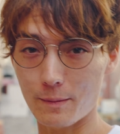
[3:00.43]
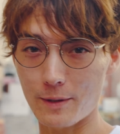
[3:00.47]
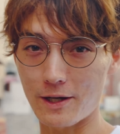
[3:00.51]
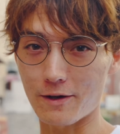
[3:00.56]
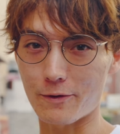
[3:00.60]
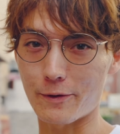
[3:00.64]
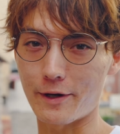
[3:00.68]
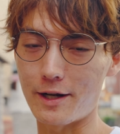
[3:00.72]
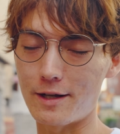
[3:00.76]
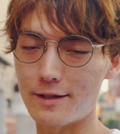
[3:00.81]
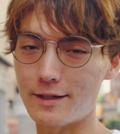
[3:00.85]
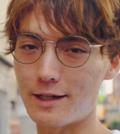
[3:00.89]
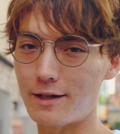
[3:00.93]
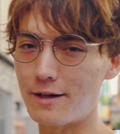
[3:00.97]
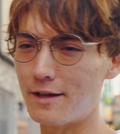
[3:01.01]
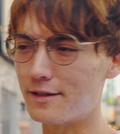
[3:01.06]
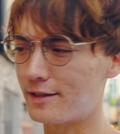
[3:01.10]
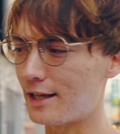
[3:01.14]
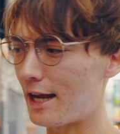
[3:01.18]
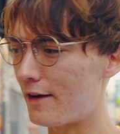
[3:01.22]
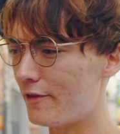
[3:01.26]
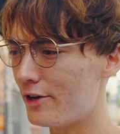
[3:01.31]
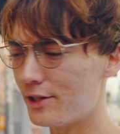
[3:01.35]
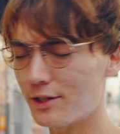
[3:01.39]
thing about Koreatown
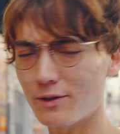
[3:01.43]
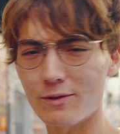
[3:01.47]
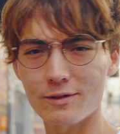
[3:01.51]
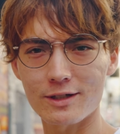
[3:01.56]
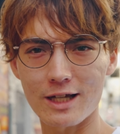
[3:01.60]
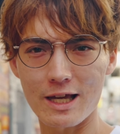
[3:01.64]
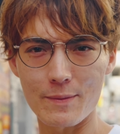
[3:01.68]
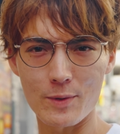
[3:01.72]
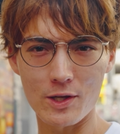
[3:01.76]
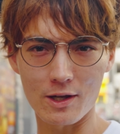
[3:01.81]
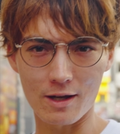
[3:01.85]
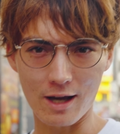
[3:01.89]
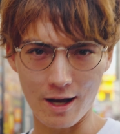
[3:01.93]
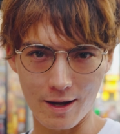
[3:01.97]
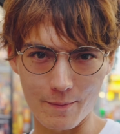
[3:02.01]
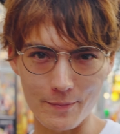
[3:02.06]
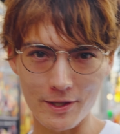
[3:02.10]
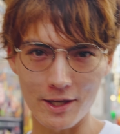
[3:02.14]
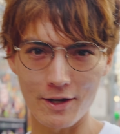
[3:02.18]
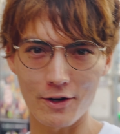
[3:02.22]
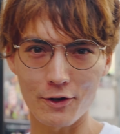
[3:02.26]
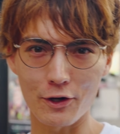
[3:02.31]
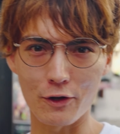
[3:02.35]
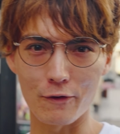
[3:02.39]
is every single time you
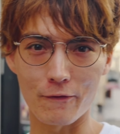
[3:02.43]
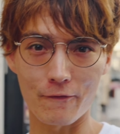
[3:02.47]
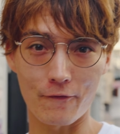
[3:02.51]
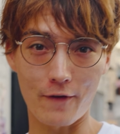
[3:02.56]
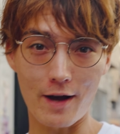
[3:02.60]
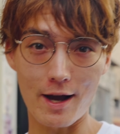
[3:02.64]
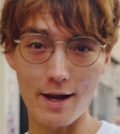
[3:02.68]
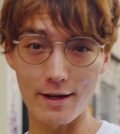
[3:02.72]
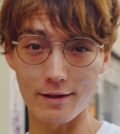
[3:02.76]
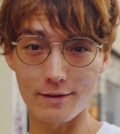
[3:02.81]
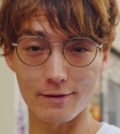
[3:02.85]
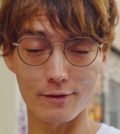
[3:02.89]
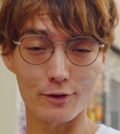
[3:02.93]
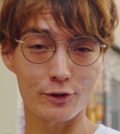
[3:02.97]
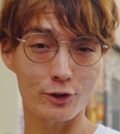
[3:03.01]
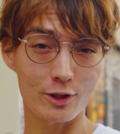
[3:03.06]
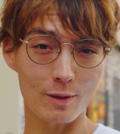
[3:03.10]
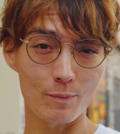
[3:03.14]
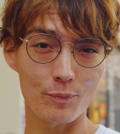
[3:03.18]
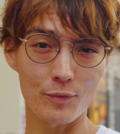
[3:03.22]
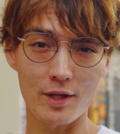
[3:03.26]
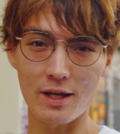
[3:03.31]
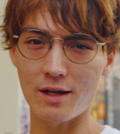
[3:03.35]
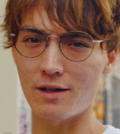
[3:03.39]
come here, you find
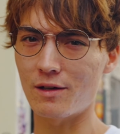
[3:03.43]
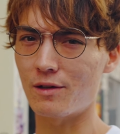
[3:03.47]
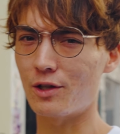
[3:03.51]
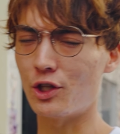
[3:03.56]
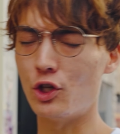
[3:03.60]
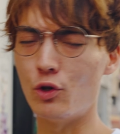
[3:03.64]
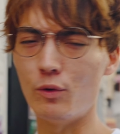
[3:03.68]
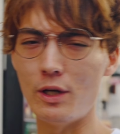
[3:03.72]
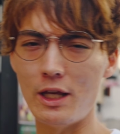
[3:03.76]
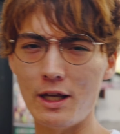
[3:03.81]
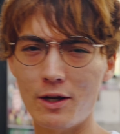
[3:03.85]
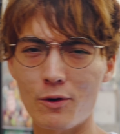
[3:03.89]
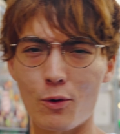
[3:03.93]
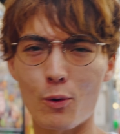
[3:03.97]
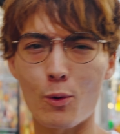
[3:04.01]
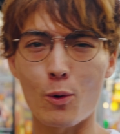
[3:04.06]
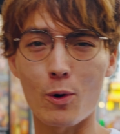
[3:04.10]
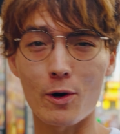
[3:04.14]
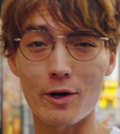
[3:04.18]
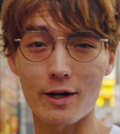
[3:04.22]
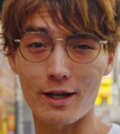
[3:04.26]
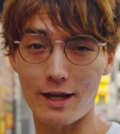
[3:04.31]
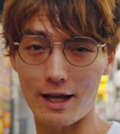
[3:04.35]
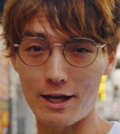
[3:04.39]
something unique
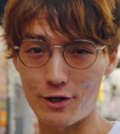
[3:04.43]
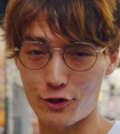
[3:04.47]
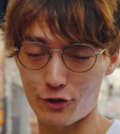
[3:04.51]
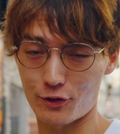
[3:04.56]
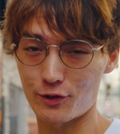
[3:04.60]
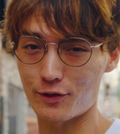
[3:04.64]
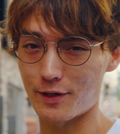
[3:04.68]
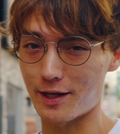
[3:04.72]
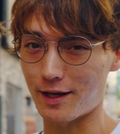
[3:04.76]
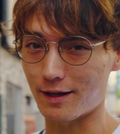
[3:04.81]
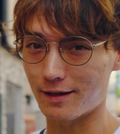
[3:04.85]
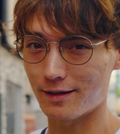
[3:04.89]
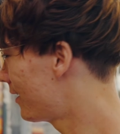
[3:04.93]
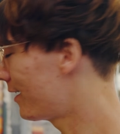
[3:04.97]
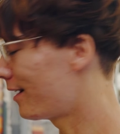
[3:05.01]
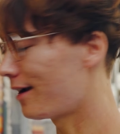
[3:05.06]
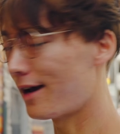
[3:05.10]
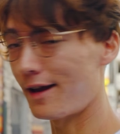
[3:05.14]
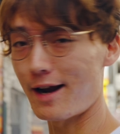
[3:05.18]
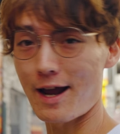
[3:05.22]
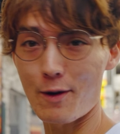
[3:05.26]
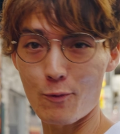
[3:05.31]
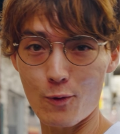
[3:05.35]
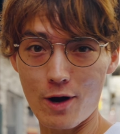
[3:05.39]
or interesting.
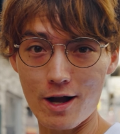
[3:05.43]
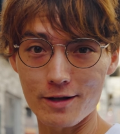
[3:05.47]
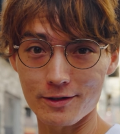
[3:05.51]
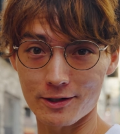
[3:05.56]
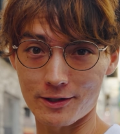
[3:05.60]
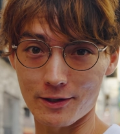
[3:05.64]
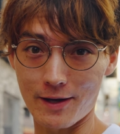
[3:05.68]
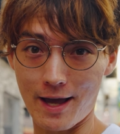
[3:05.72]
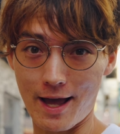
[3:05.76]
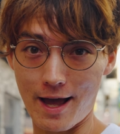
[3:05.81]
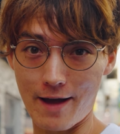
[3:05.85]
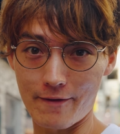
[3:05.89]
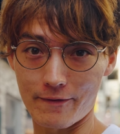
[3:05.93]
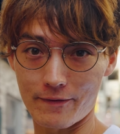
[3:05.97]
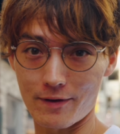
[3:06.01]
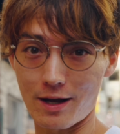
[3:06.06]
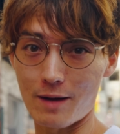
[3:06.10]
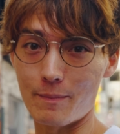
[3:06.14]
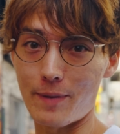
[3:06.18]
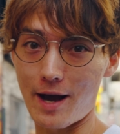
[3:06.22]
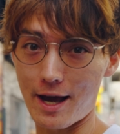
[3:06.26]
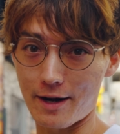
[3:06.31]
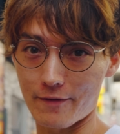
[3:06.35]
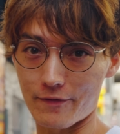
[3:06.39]
And I want to
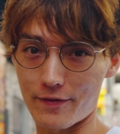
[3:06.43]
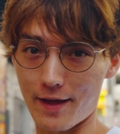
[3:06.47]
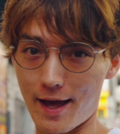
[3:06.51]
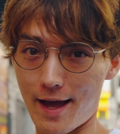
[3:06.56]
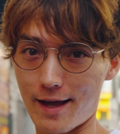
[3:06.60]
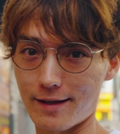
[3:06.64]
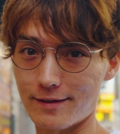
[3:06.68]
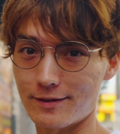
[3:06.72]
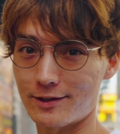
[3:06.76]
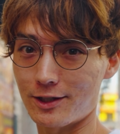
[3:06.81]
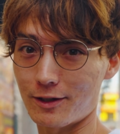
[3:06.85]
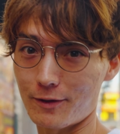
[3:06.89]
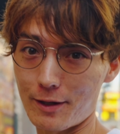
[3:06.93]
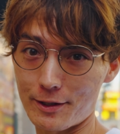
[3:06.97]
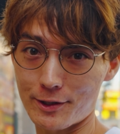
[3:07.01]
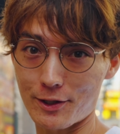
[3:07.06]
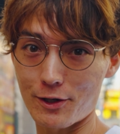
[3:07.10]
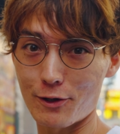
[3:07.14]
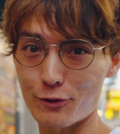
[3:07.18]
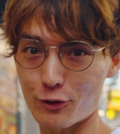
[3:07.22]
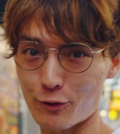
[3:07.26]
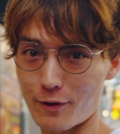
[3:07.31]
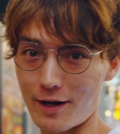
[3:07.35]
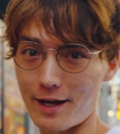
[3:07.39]
have a bite of that. So let's
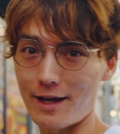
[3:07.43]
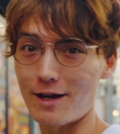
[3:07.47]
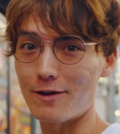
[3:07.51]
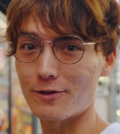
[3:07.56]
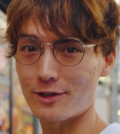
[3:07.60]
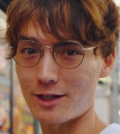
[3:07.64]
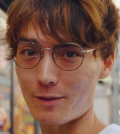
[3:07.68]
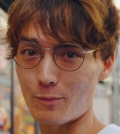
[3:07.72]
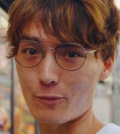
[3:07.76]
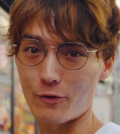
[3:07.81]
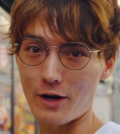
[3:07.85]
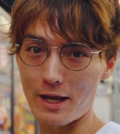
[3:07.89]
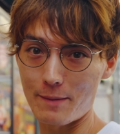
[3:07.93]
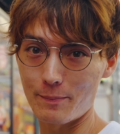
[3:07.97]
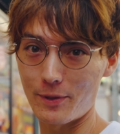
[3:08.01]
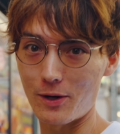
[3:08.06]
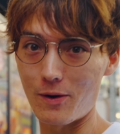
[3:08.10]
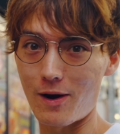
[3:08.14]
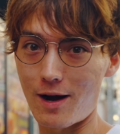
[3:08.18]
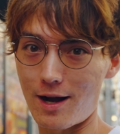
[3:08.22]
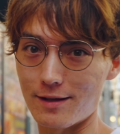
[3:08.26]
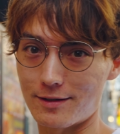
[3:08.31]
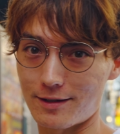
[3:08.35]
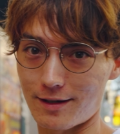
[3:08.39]
go try out some
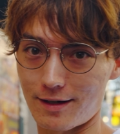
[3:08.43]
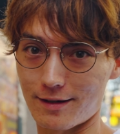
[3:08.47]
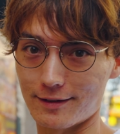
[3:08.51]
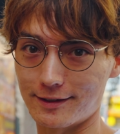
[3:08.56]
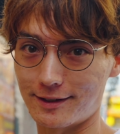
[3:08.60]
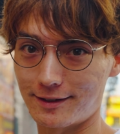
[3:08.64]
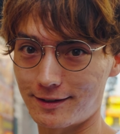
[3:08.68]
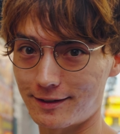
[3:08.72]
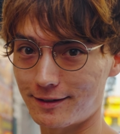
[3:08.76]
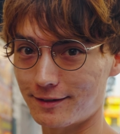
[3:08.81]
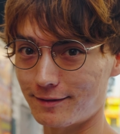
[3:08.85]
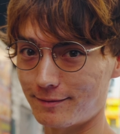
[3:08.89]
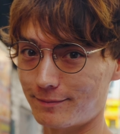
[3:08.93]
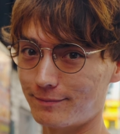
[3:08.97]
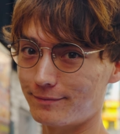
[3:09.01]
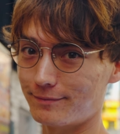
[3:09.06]
rainbow hot dogs.